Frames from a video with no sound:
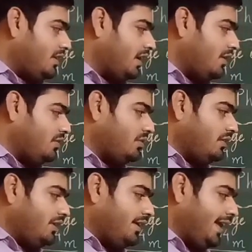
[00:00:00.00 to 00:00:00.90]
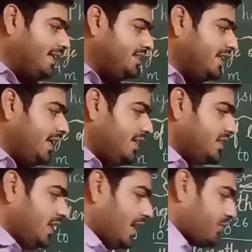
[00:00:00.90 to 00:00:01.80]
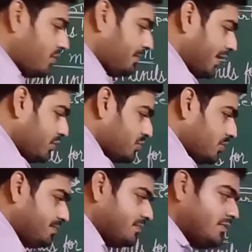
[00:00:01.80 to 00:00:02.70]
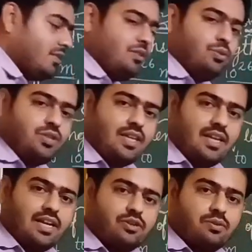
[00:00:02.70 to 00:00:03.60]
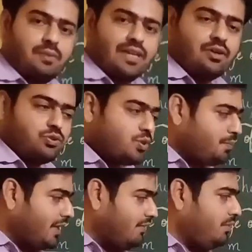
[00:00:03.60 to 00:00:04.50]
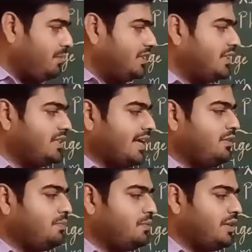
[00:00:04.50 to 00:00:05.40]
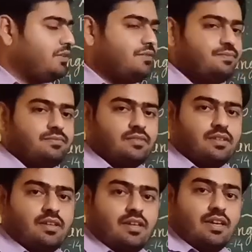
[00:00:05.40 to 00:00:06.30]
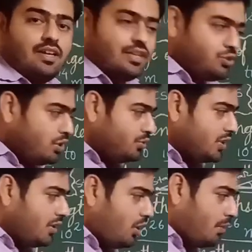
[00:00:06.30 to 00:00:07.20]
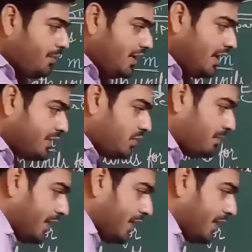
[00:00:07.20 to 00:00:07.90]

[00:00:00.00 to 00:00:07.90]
Now next, that is electron microscope. Using electron microscope, can we measure the size of molecule? Resolution of electron